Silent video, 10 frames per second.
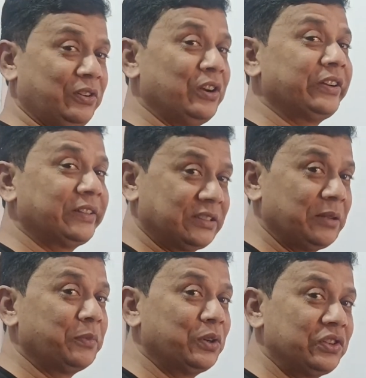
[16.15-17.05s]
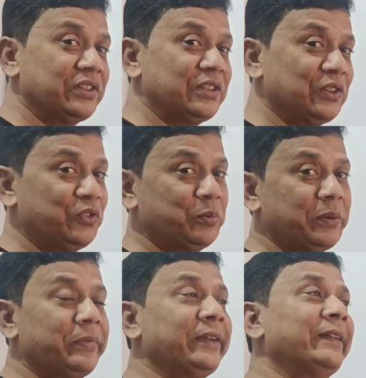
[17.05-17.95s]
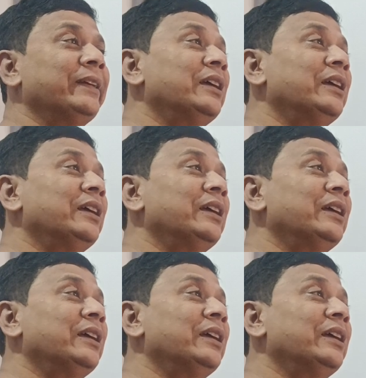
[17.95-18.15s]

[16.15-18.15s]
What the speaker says: got some good sense of humor, but